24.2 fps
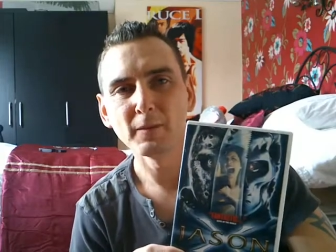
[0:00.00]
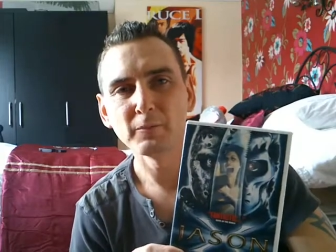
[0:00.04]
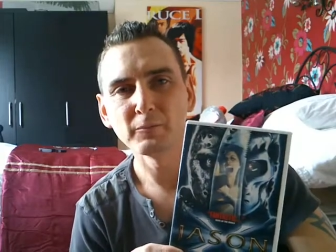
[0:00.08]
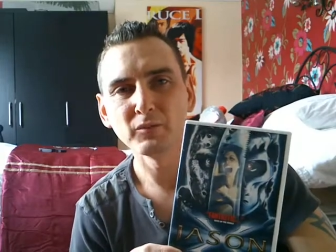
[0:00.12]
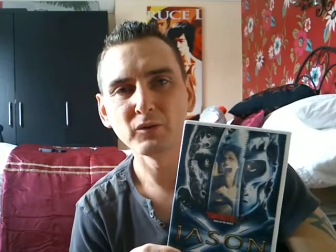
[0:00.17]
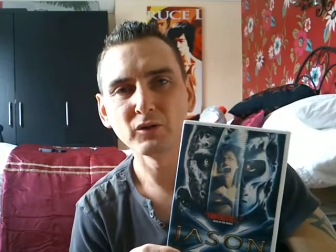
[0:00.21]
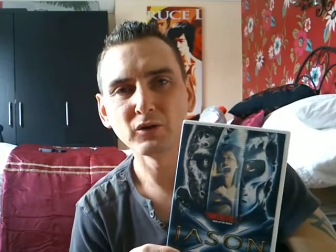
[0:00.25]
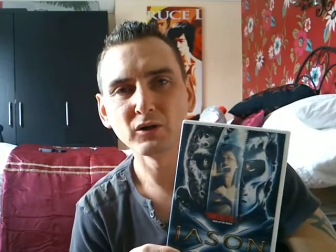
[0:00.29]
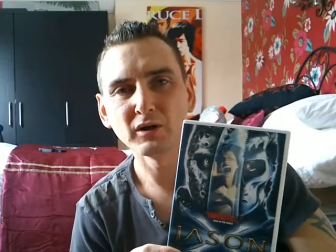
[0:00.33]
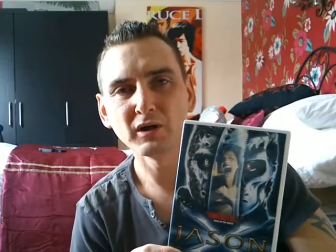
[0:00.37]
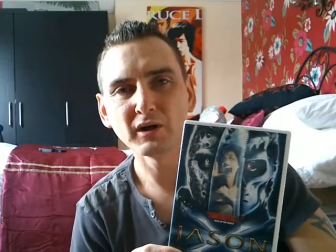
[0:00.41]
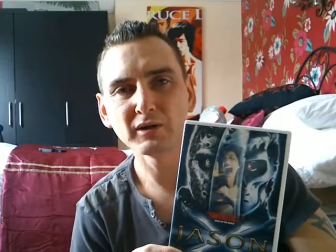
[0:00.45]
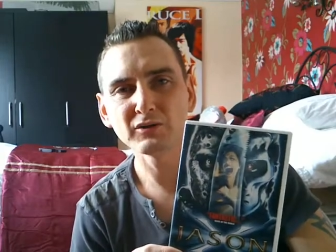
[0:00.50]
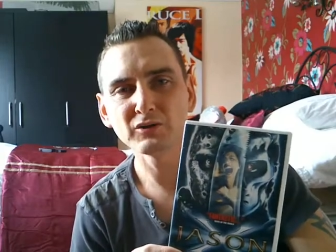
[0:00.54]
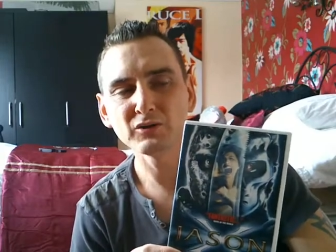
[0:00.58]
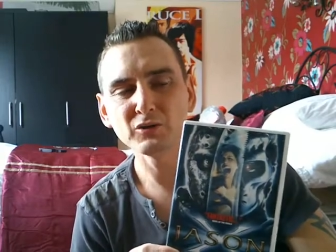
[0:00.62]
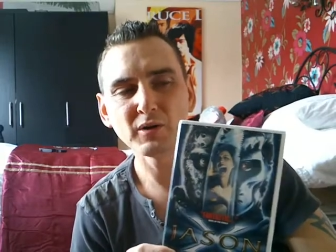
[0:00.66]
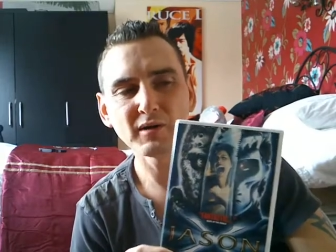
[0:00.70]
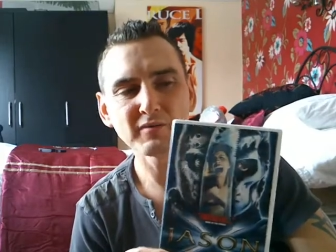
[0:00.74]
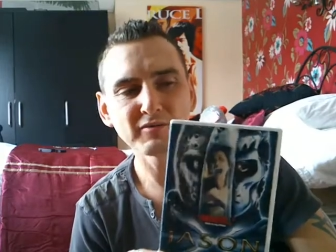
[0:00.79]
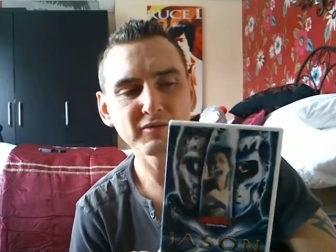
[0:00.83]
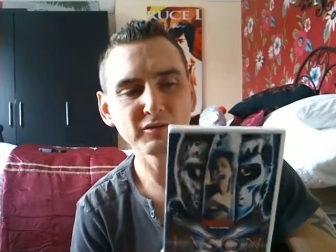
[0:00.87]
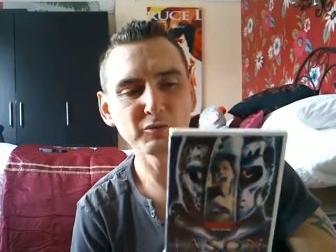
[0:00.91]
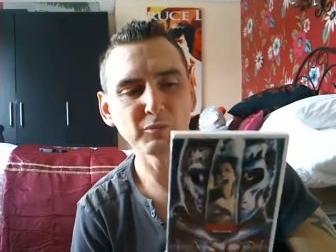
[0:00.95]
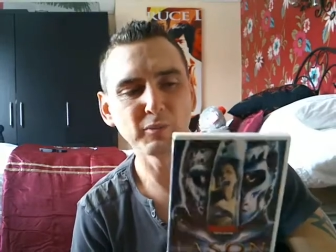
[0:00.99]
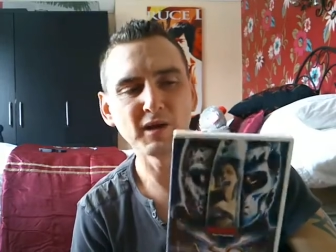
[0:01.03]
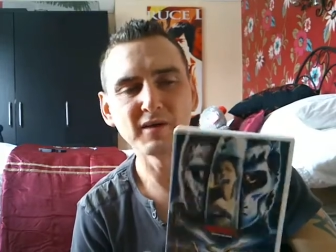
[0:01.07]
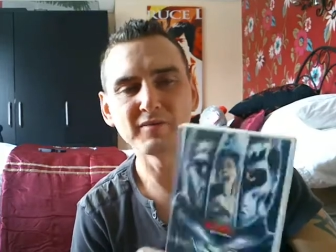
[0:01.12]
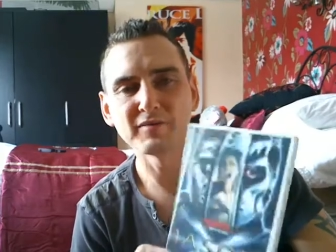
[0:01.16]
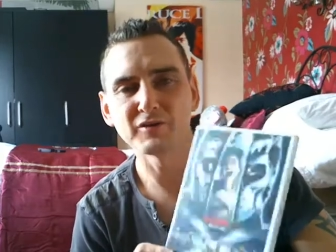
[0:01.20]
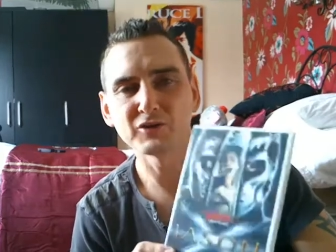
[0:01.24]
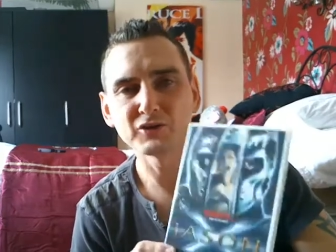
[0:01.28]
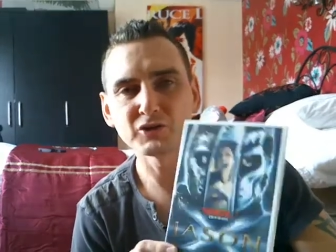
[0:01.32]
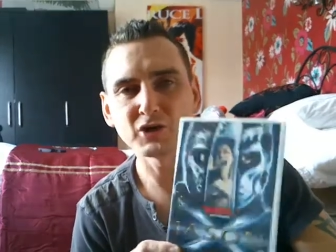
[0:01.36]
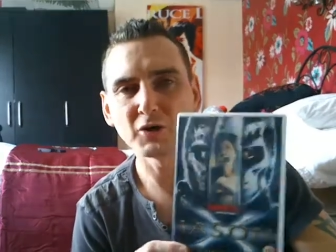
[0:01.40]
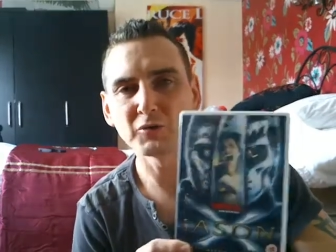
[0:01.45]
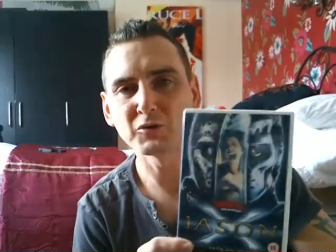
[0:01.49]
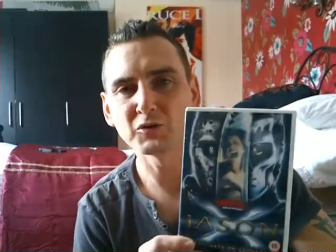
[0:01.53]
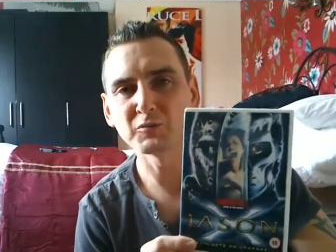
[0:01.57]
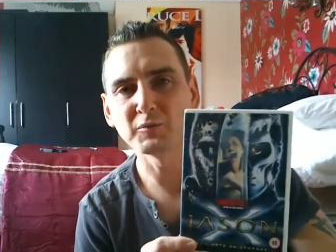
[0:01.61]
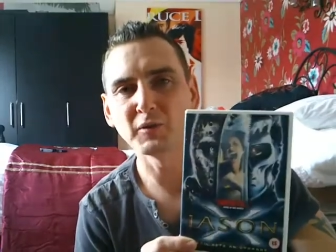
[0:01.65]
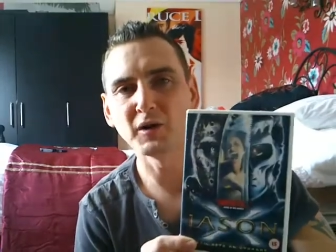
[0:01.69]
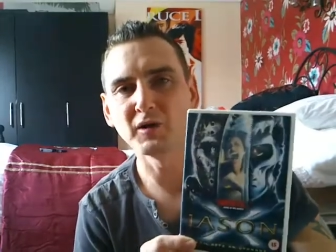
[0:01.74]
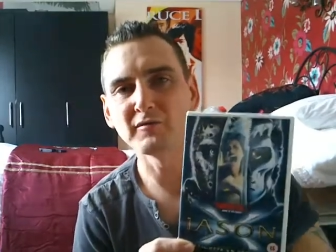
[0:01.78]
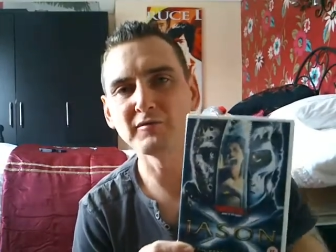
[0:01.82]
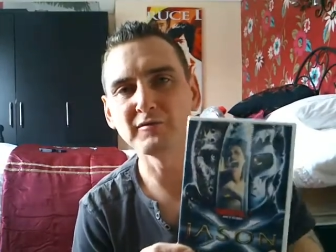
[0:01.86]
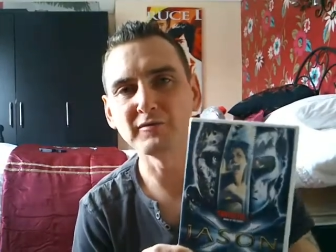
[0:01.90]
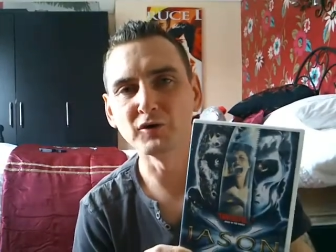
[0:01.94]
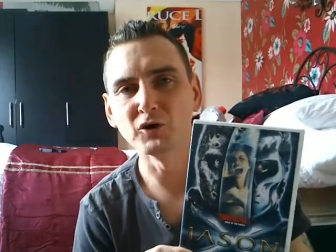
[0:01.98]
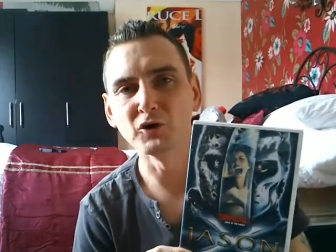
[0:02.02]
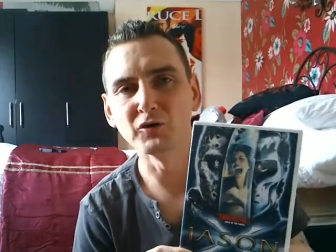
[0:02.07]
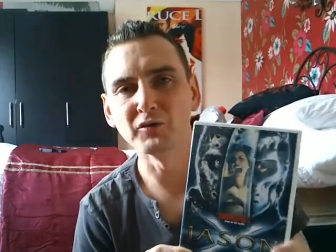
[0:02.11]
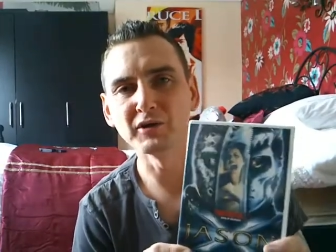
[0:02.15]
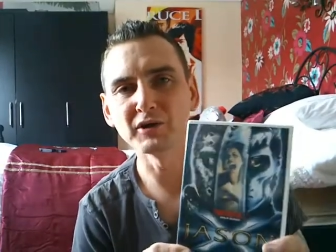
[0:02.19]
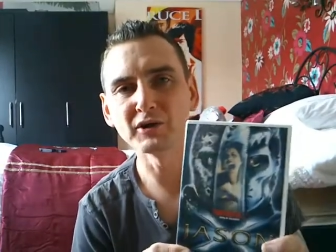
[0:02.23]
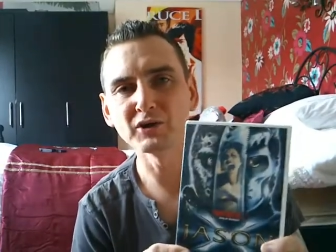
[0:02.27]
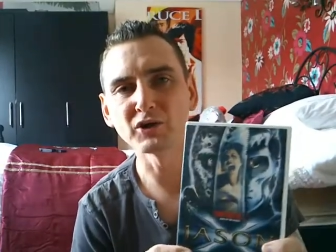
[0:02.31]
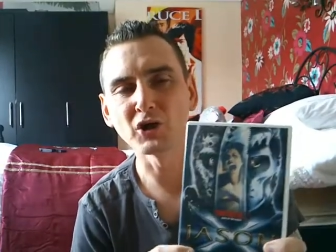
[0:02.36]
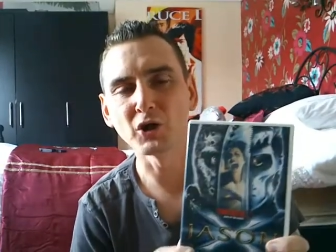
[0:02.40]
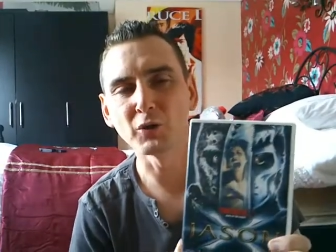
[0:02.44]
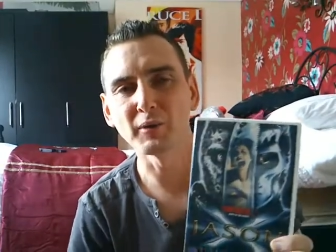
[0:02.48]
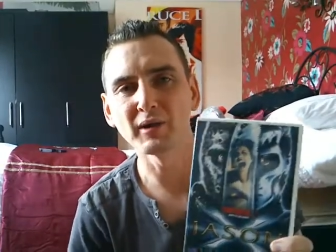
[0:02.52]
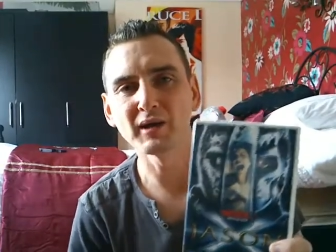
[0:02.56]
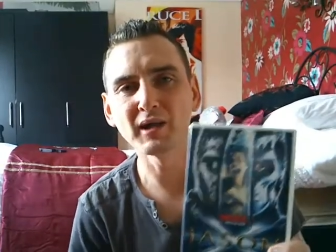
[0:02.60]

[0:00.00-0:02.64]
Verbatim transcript: But I do have a bit of a soft spot for it, you know.